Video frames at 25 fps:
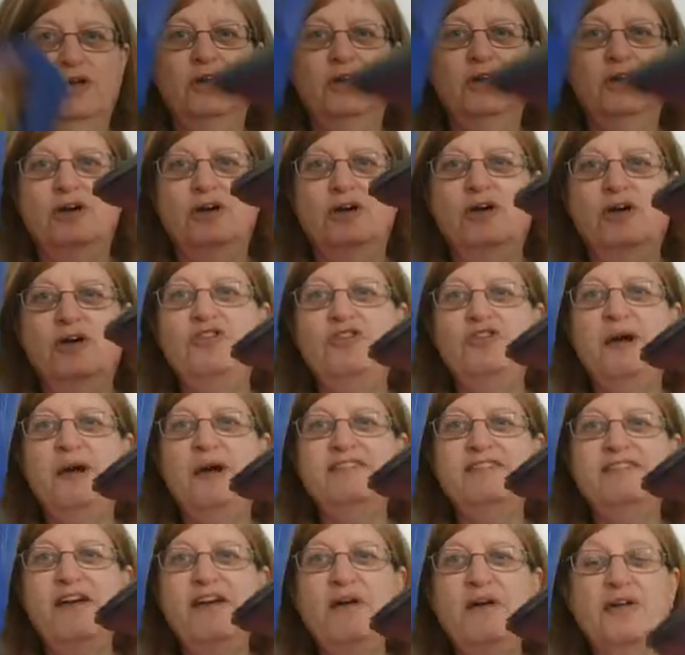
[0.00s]
to my
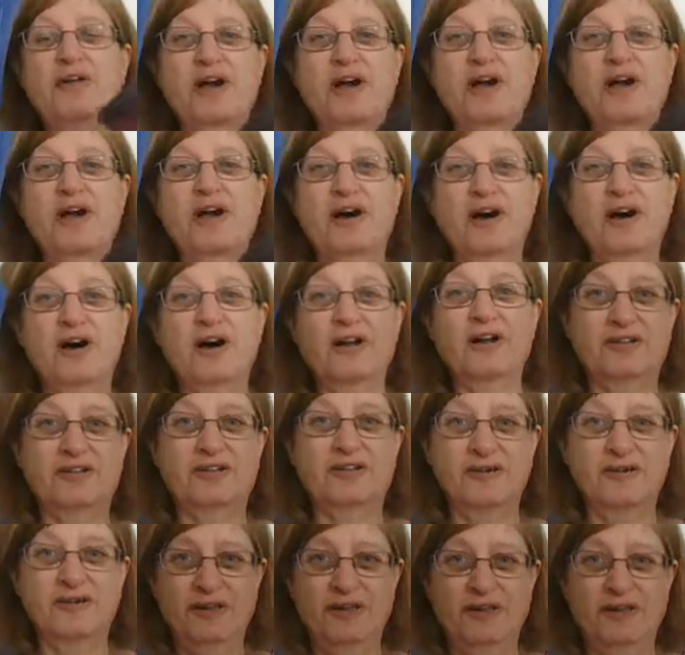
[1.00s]
tarot cards.
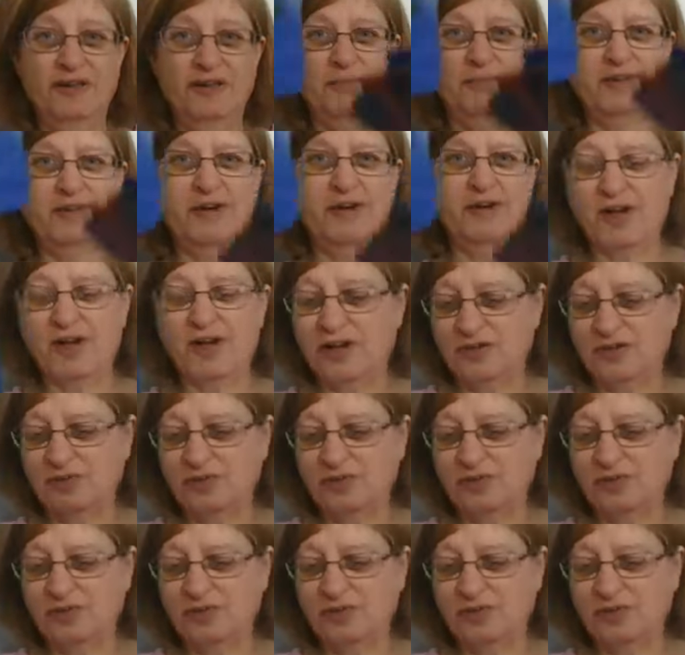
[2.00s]
These are my tarot cards,